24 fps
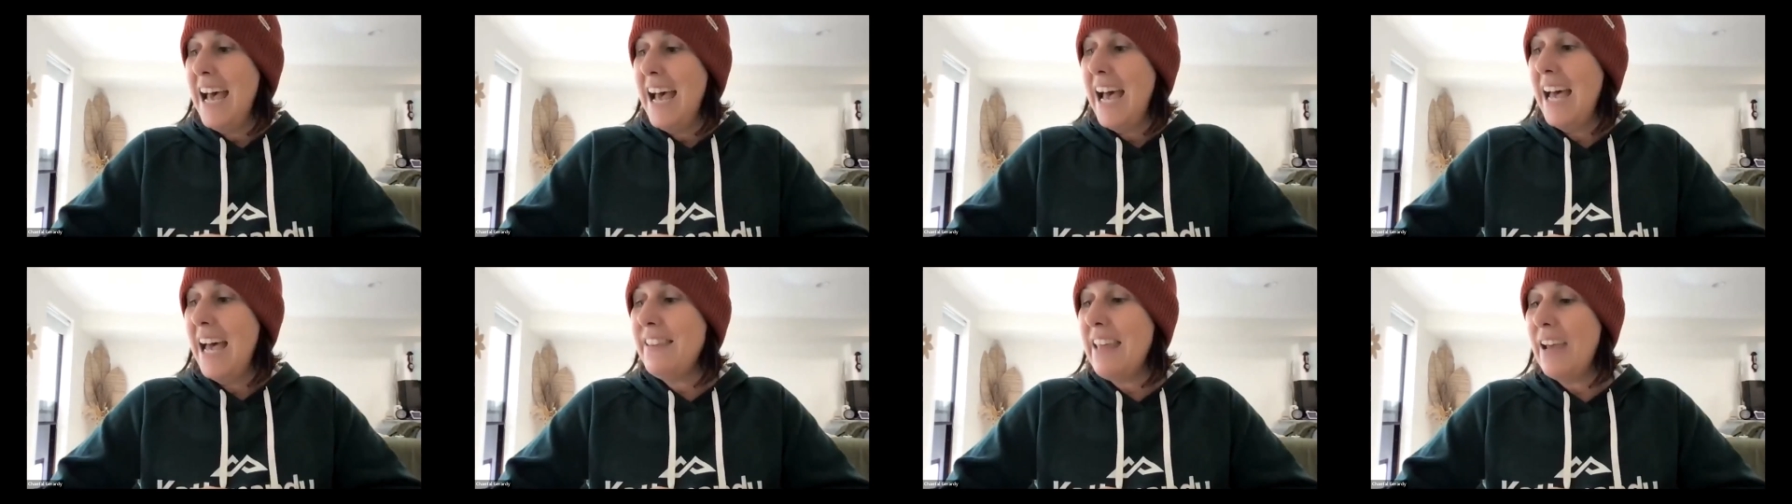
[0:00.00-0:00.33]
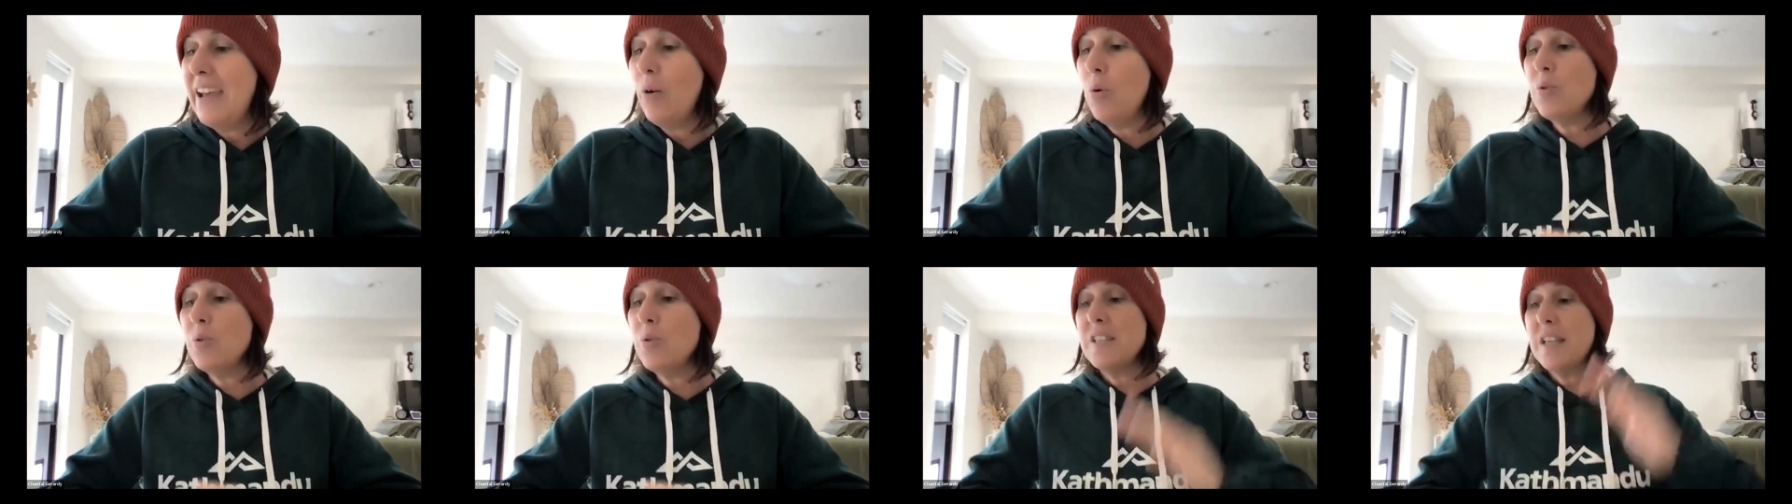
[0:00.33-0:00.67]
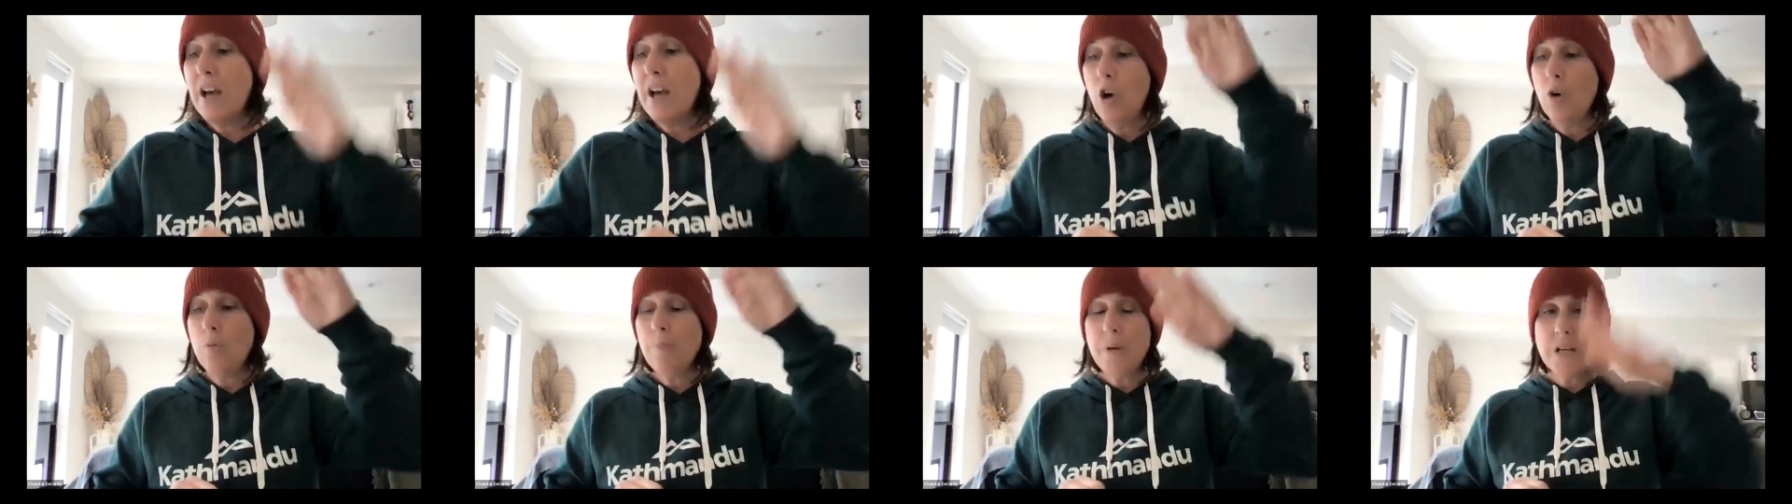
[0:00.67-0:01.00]
and they also
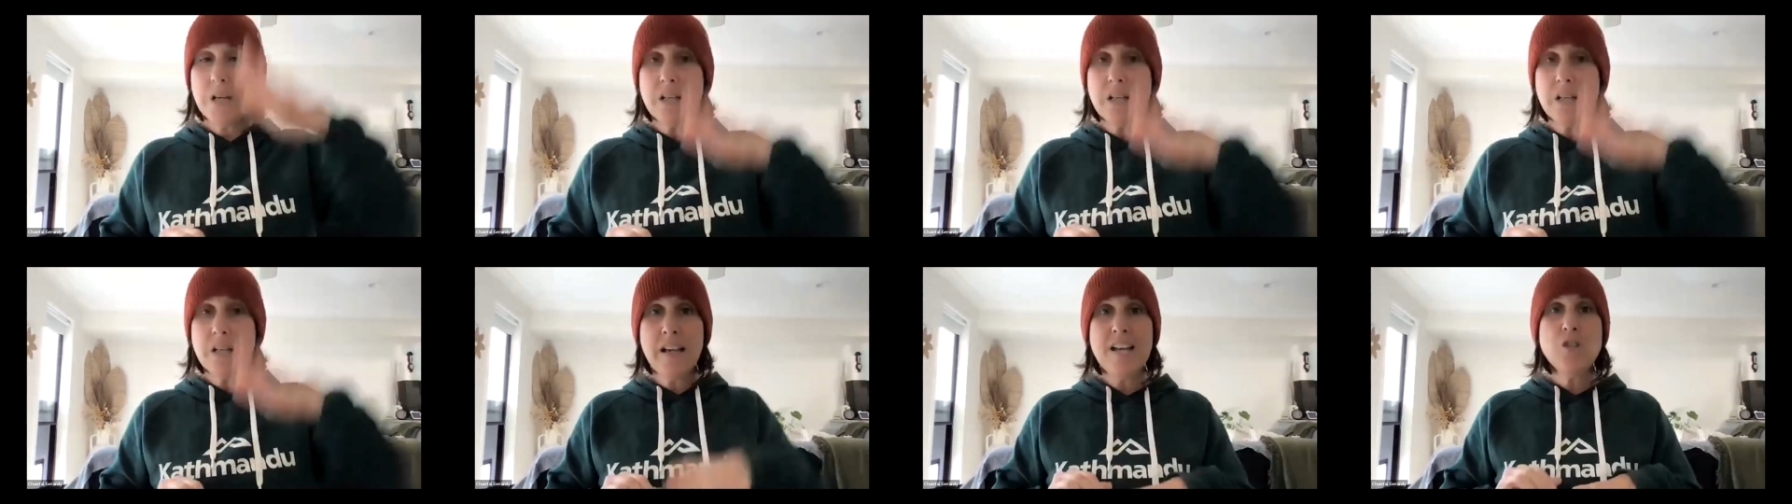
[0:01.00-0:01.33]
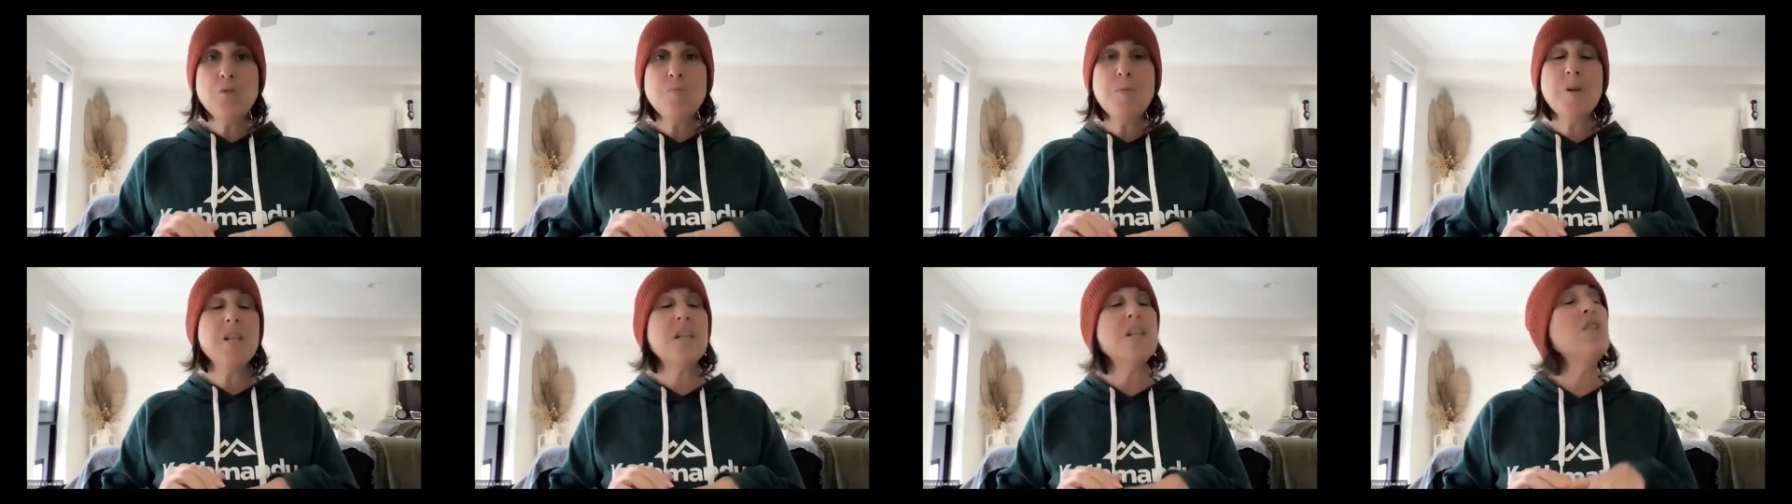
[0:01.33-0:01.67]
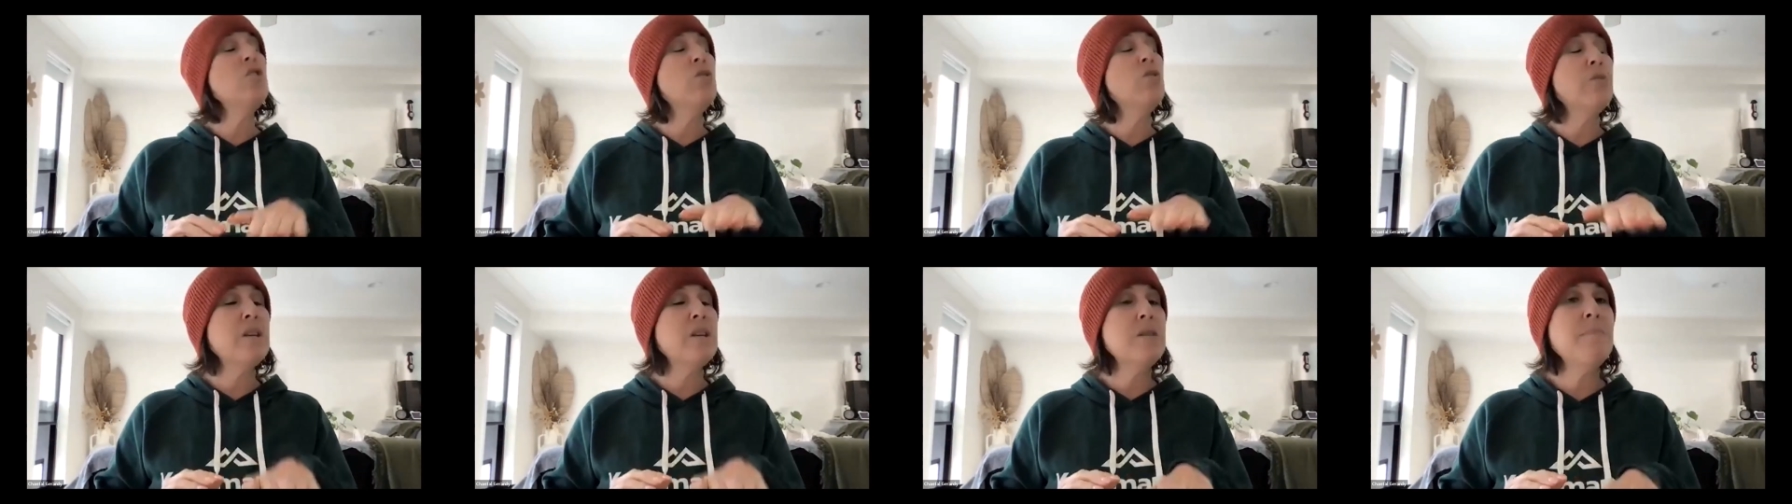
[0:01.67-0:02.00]
help engagement in
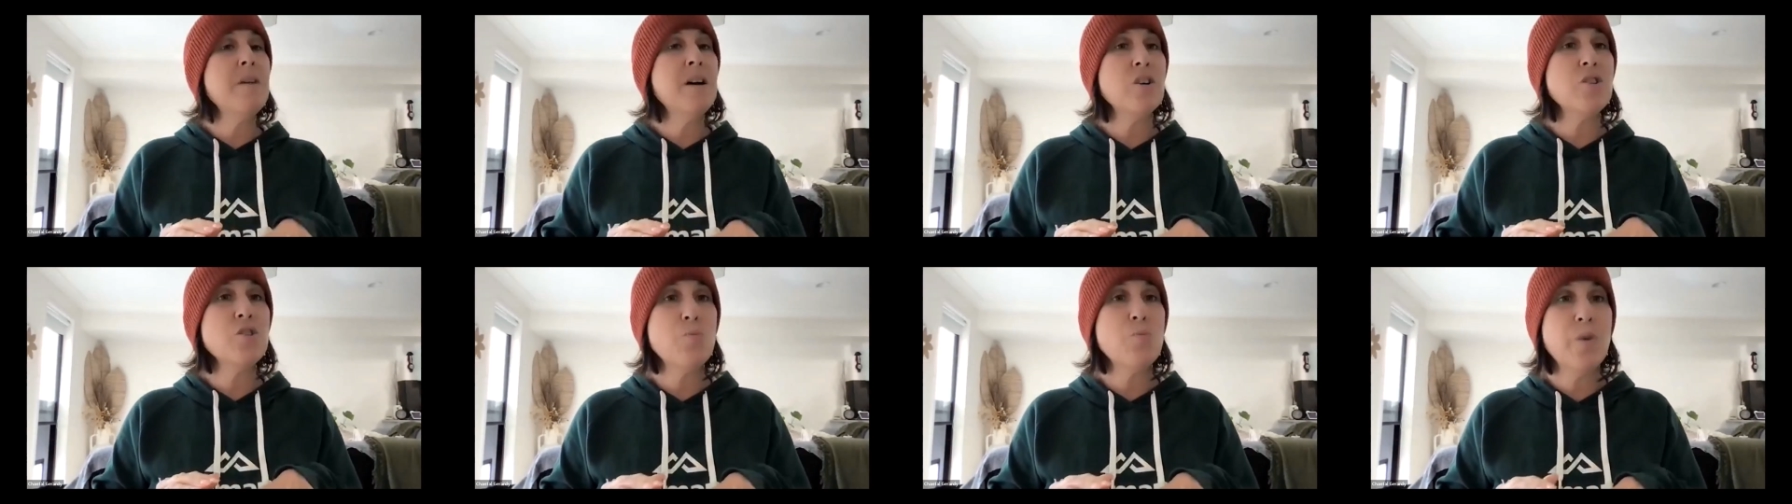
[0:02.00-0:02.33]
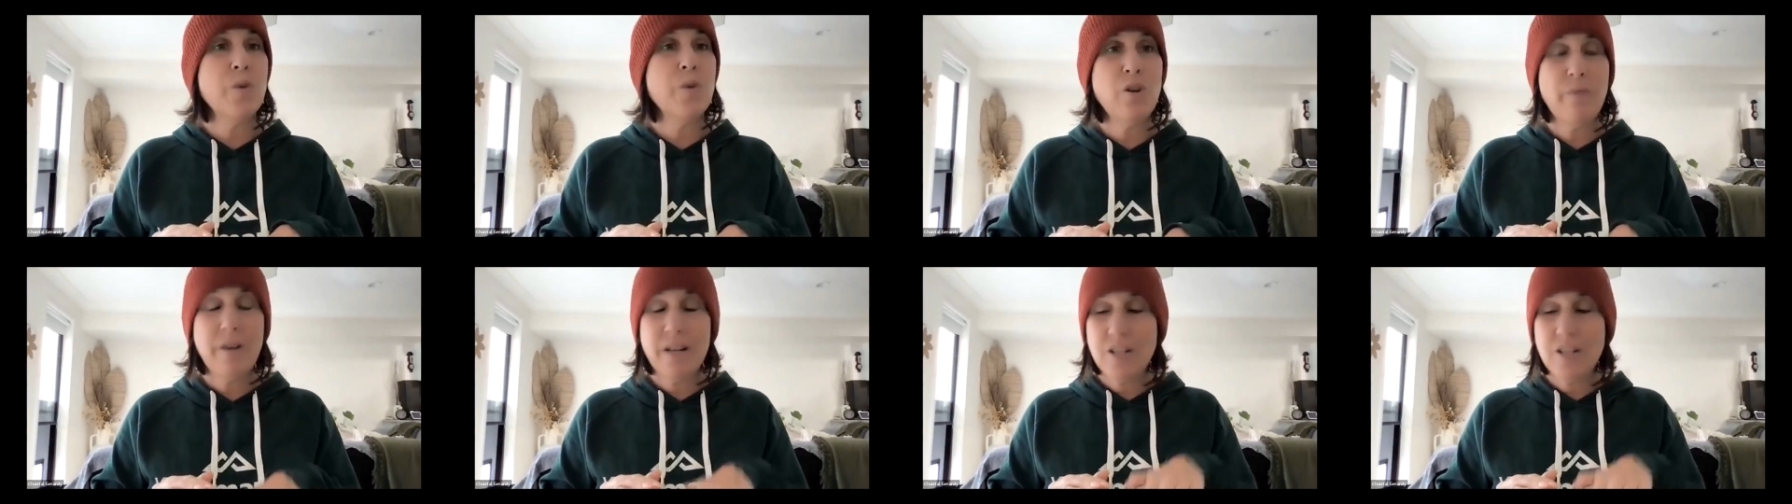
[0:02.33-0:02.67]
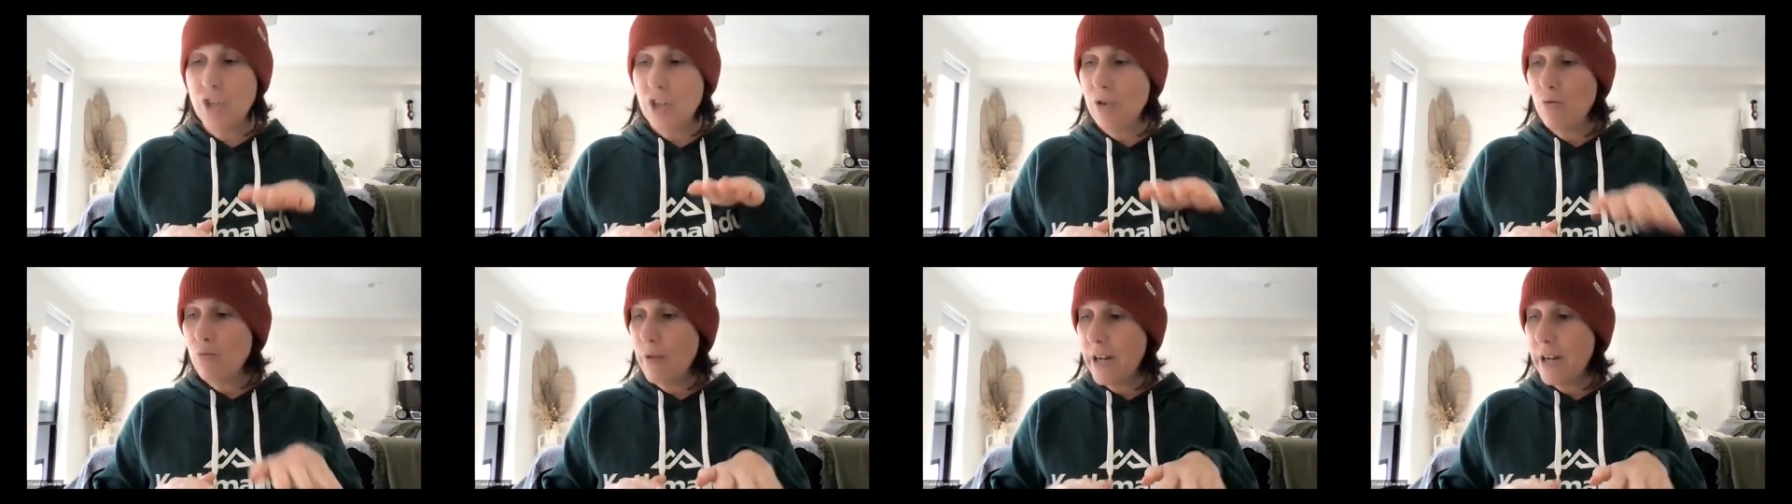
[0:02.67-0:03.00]
your emails when you're
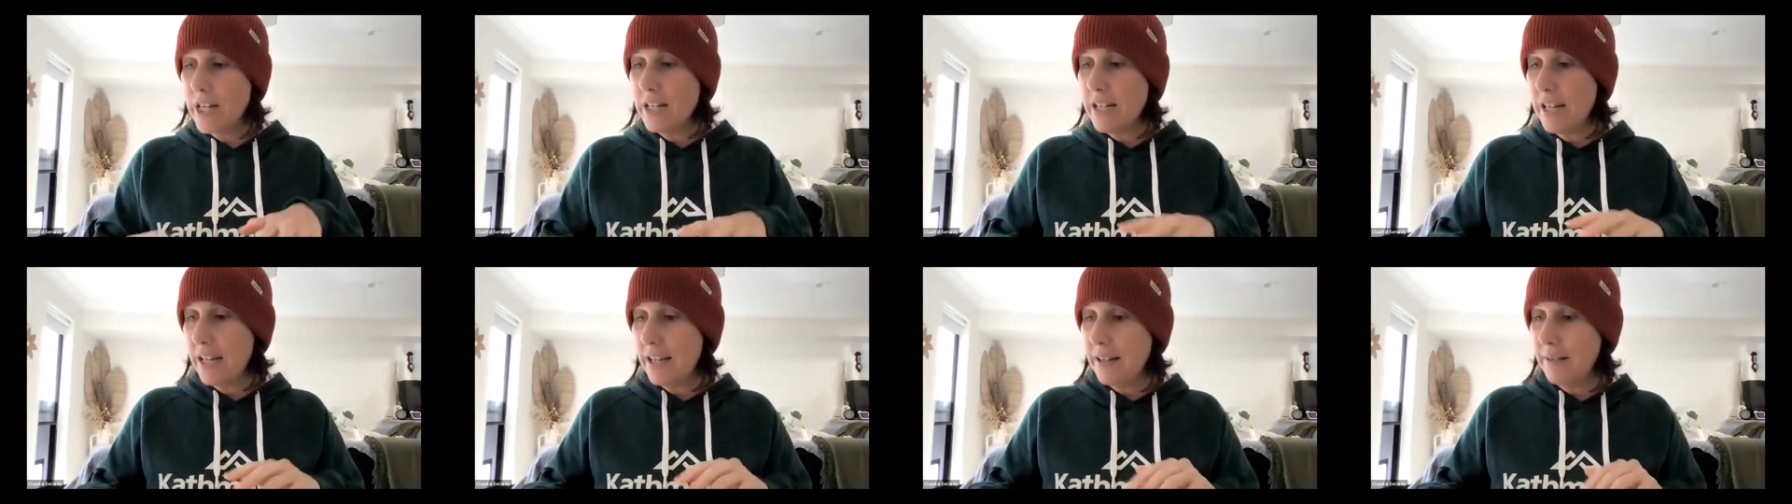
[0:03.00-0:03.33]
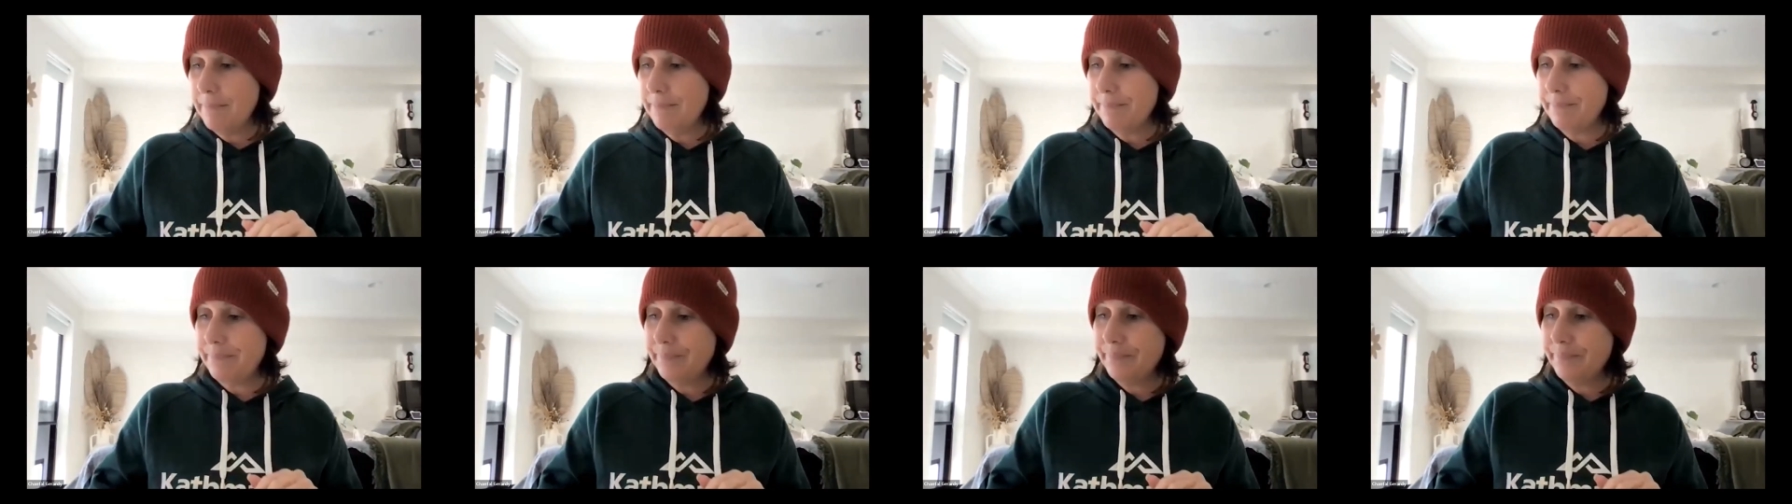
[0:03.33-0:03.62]
actually reading.